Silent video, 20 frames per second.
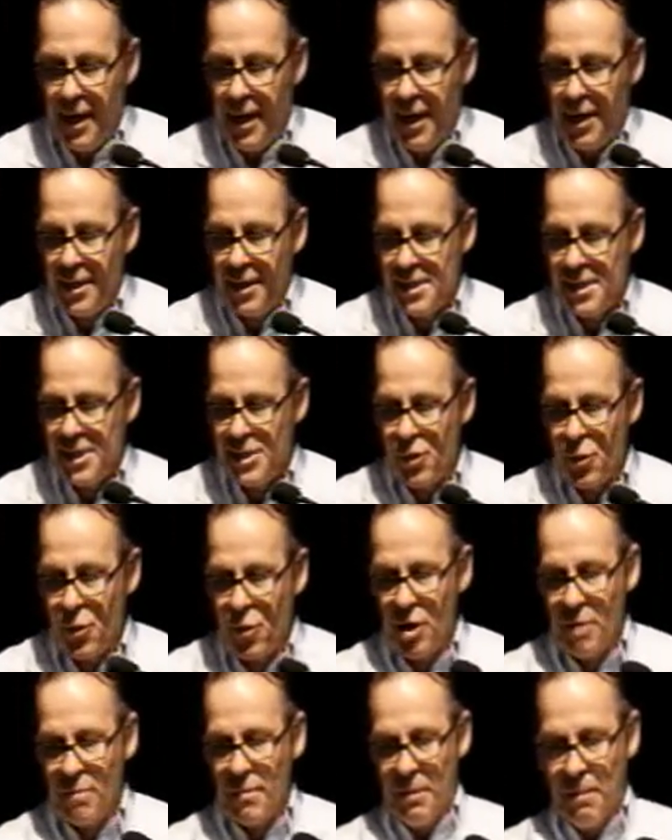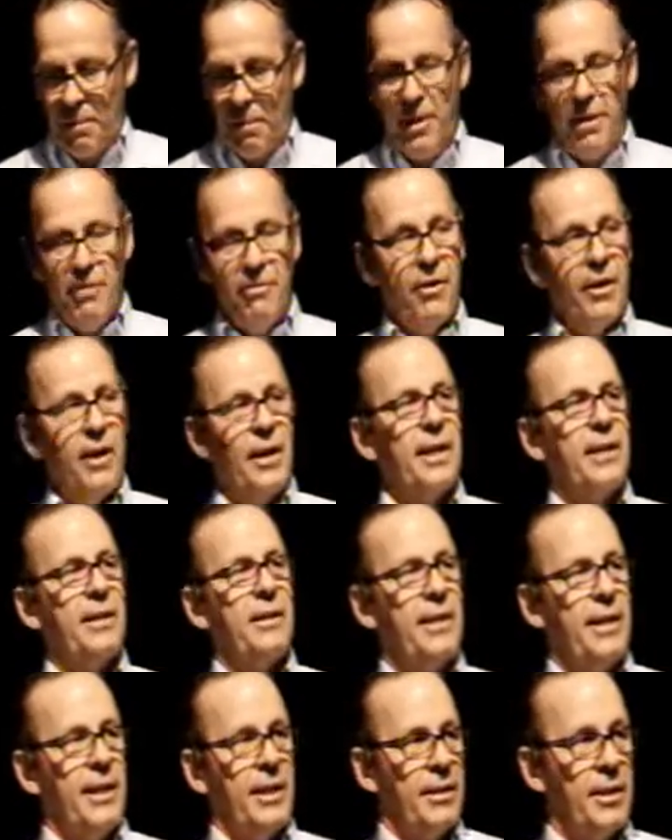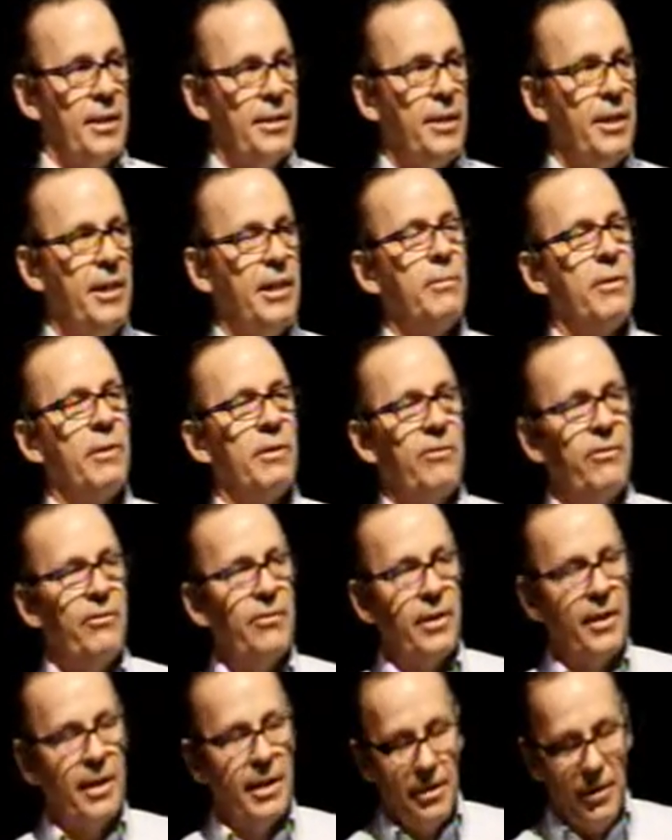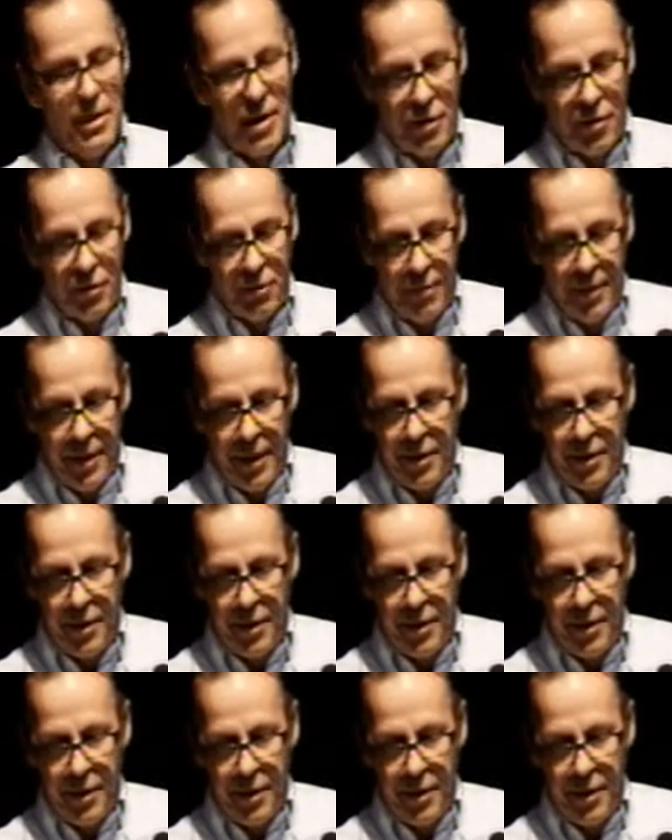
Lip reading: This is a work by PHILIPPE in the theme of Dr.